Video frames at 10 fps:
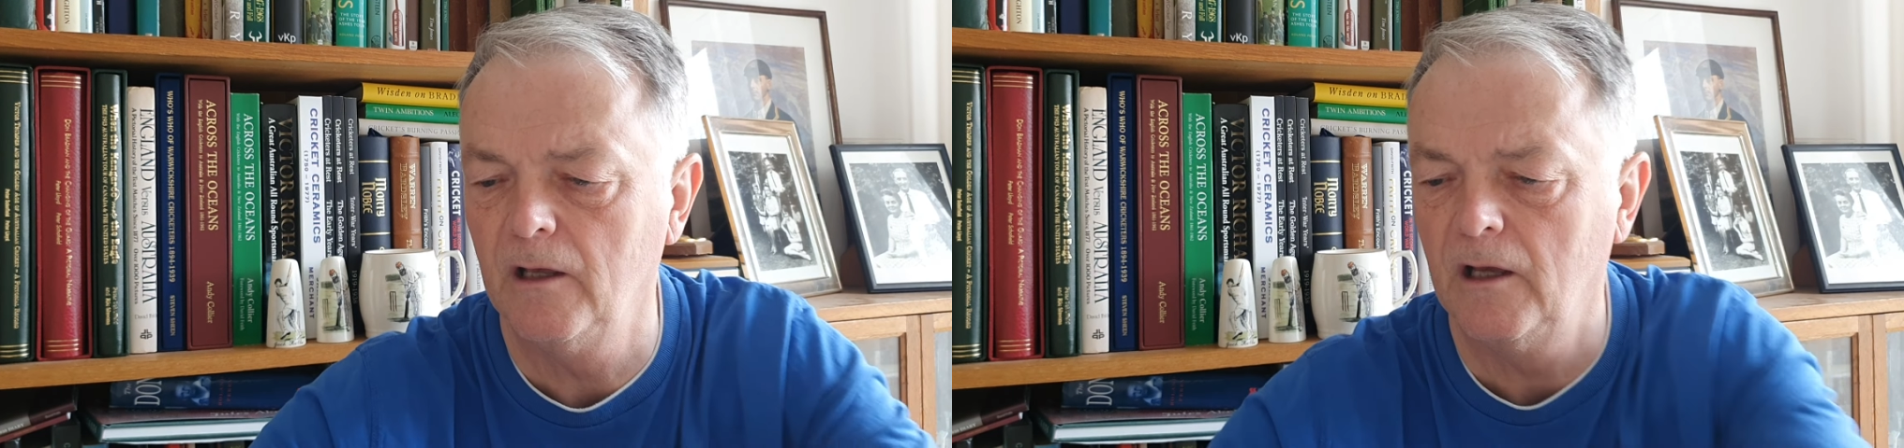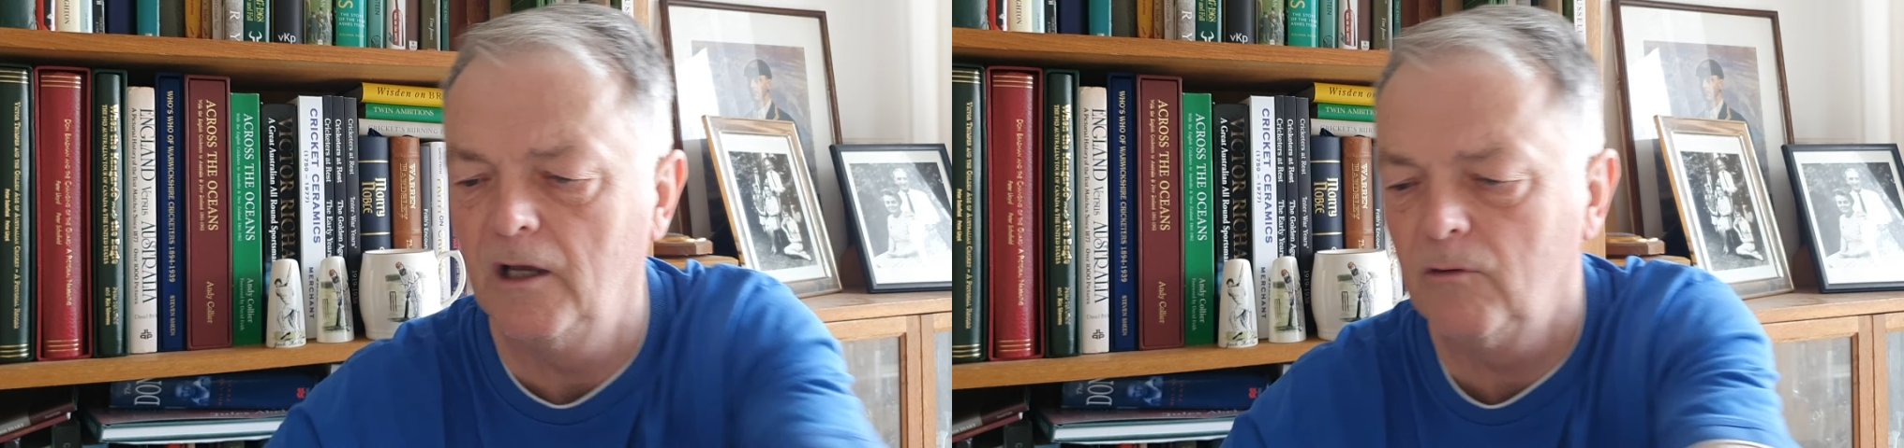
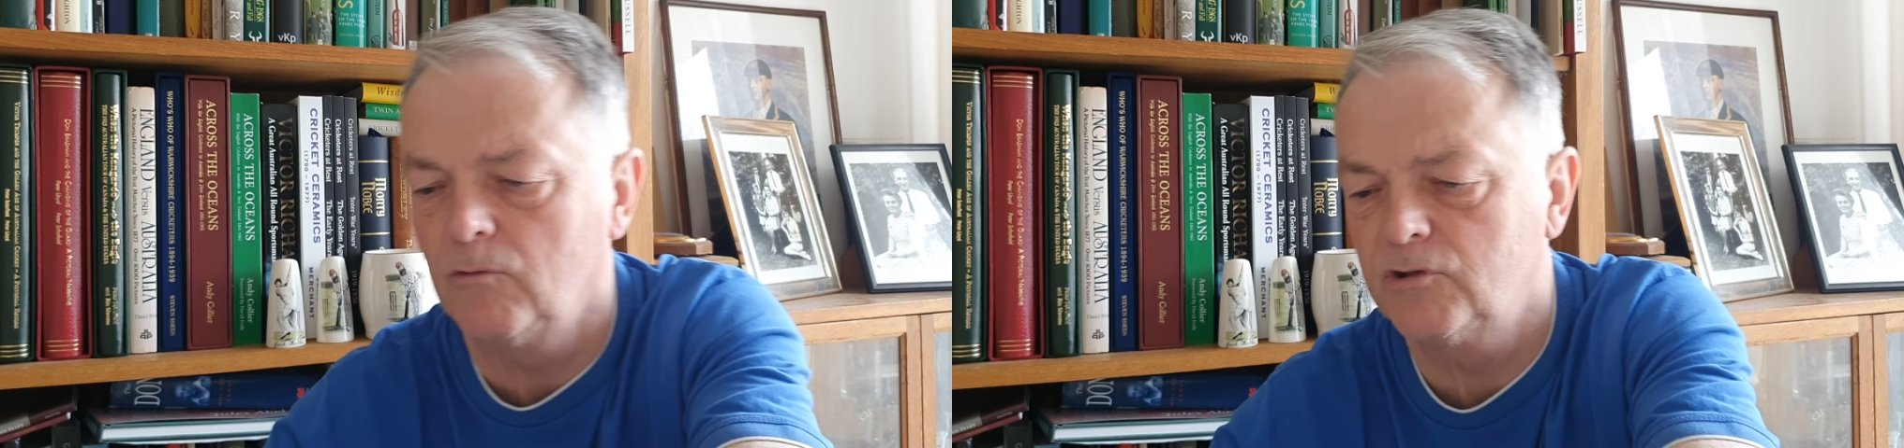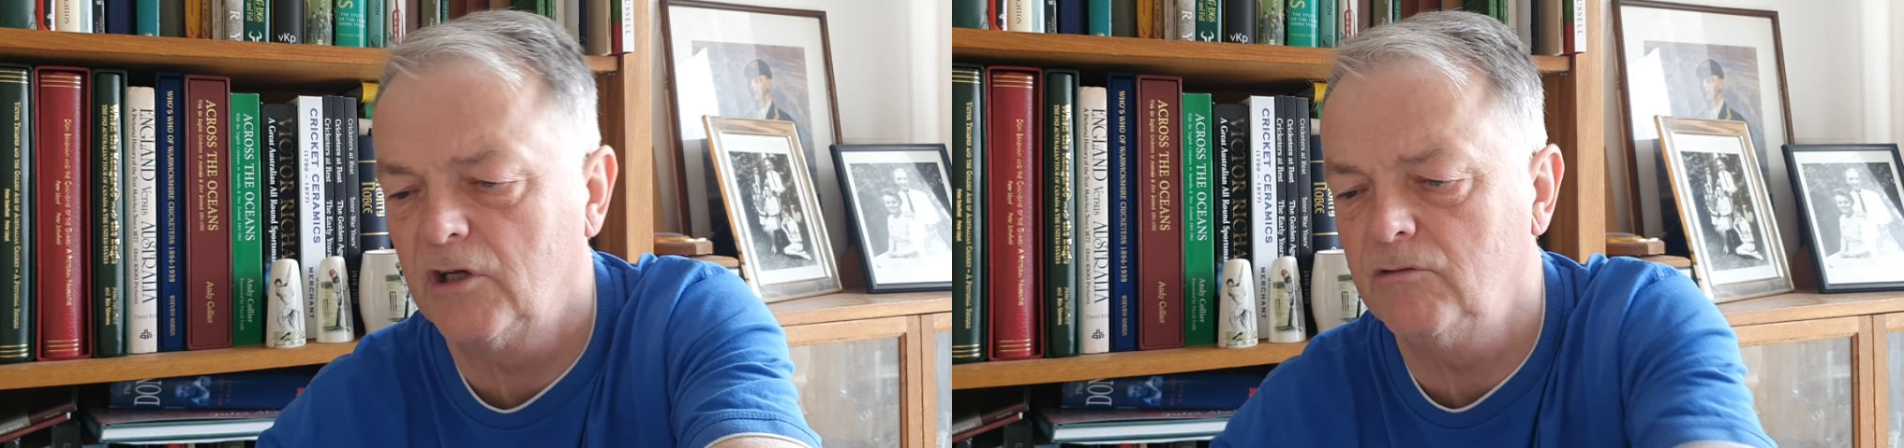And
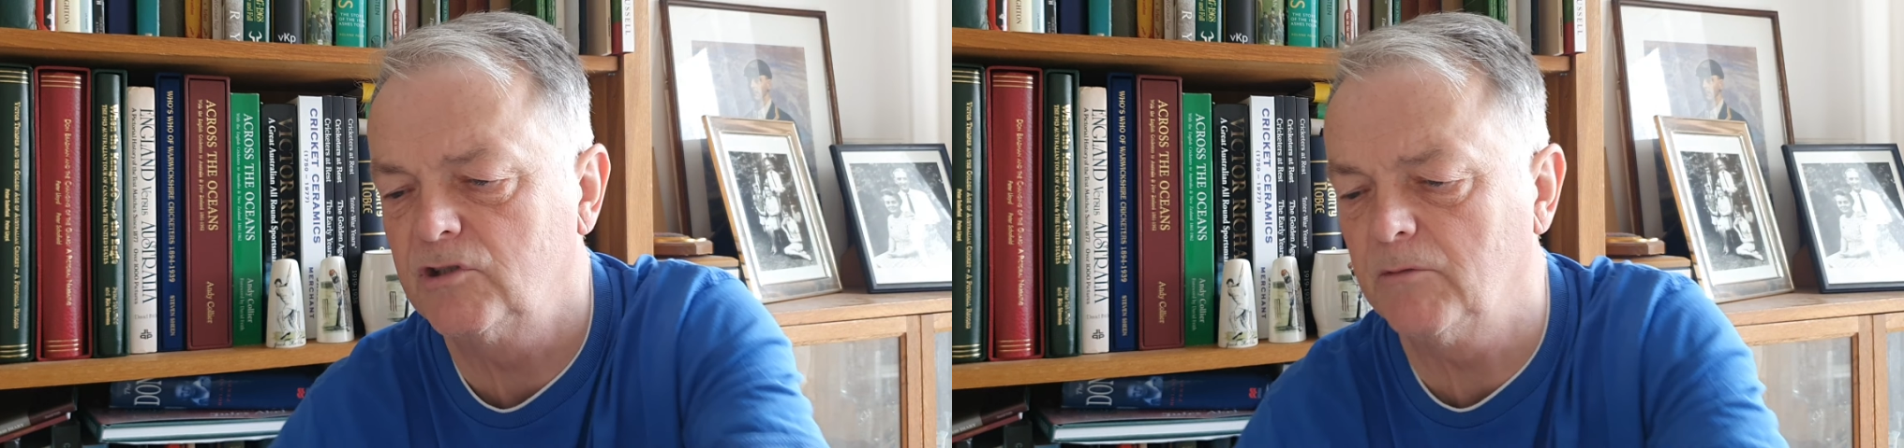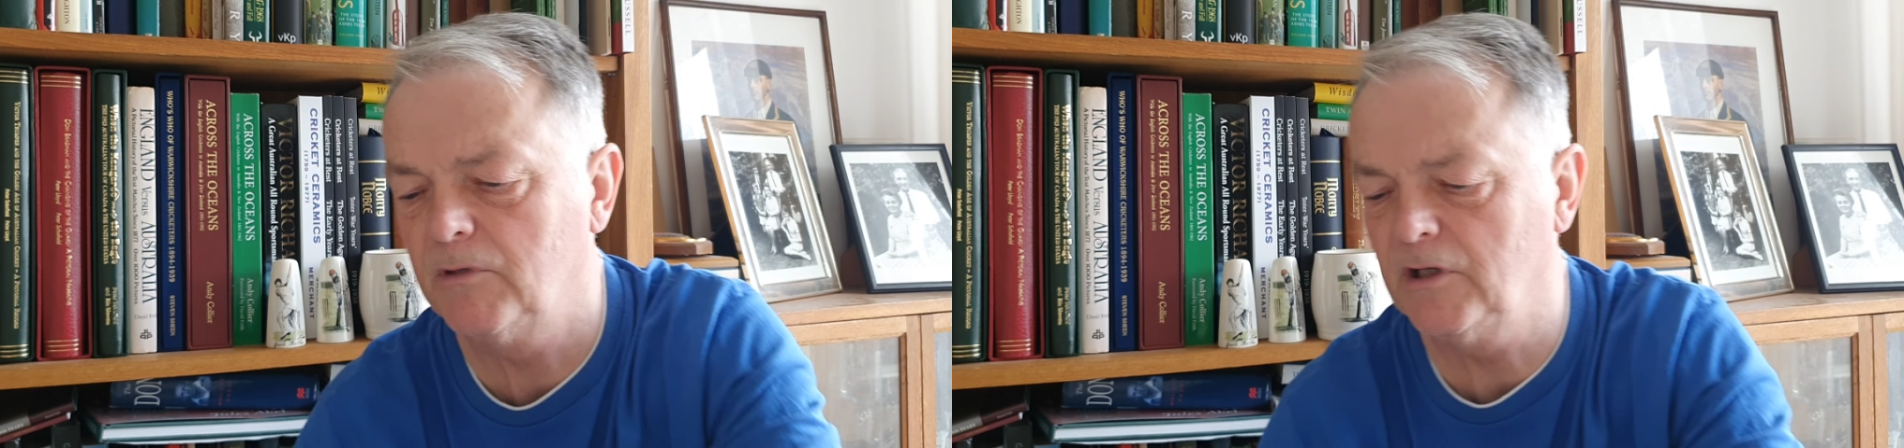also
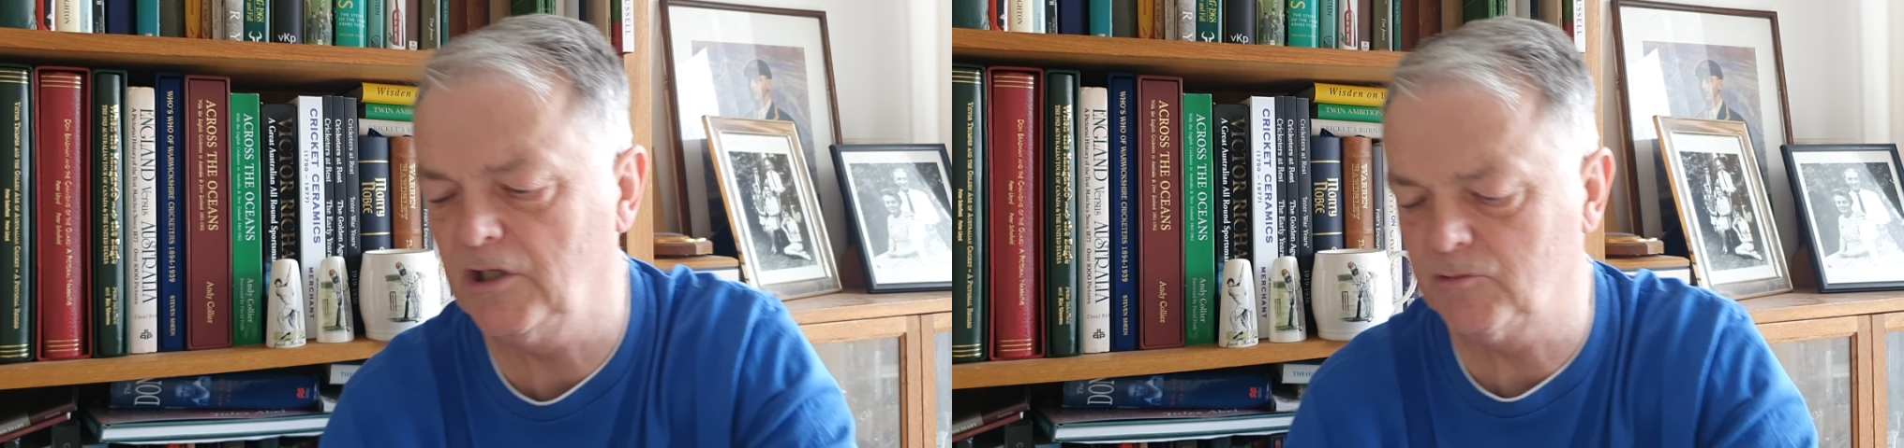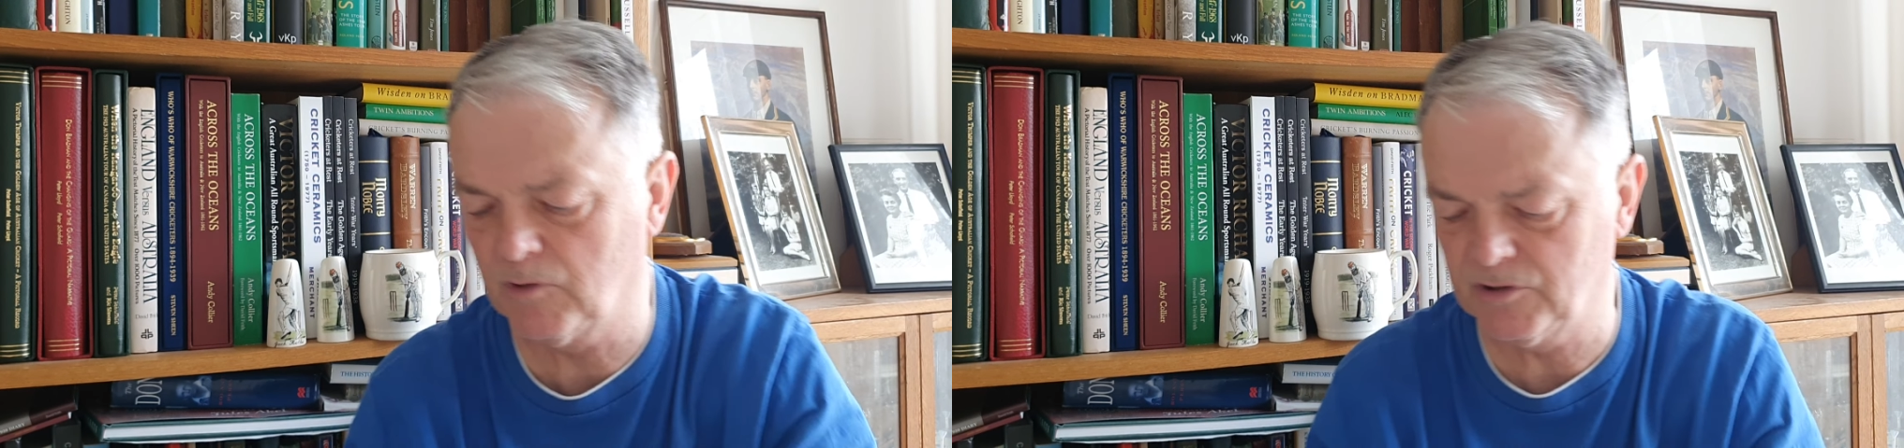some of
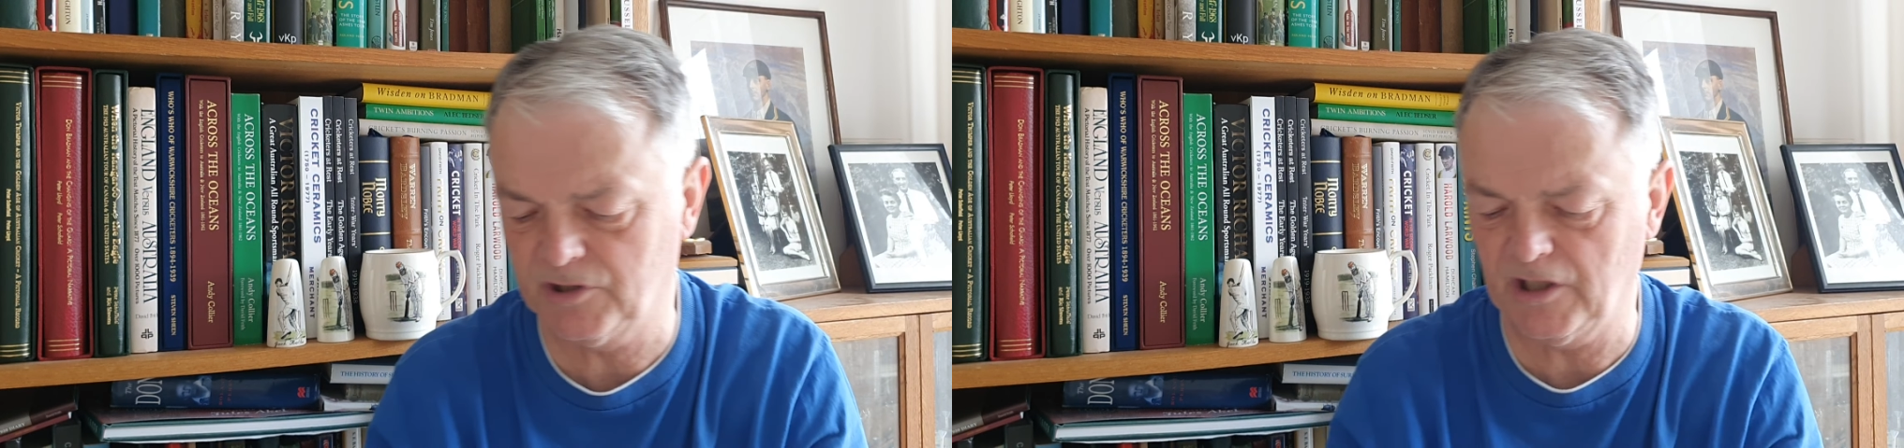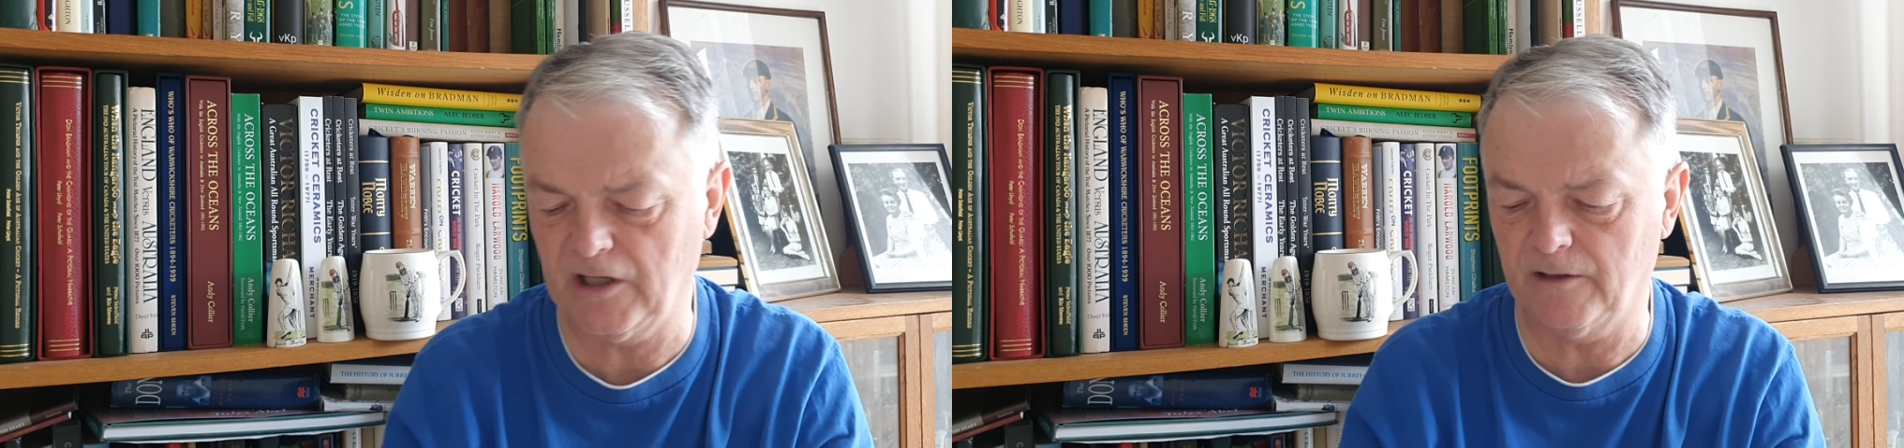these ones
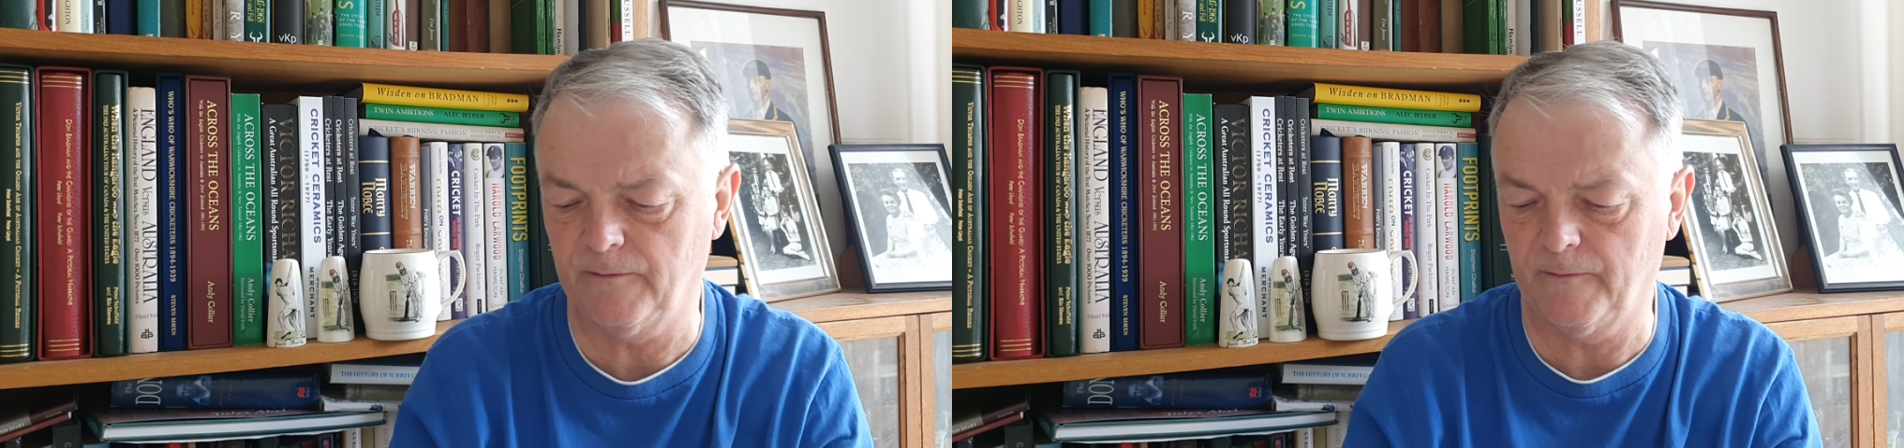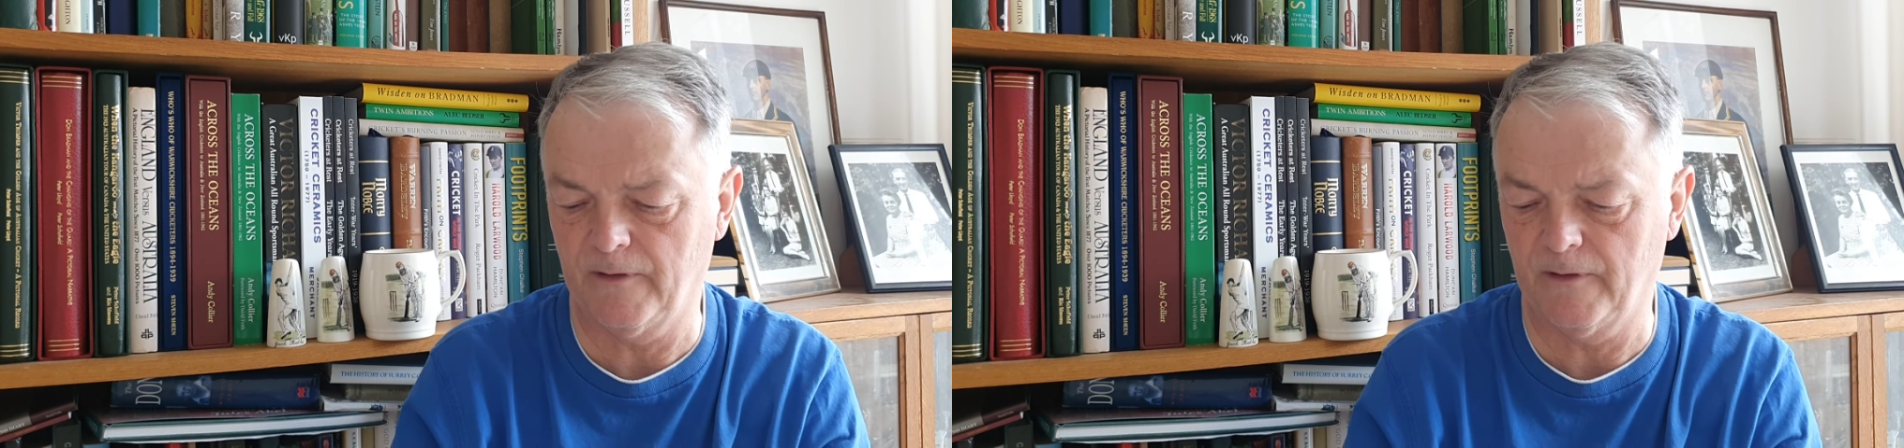here.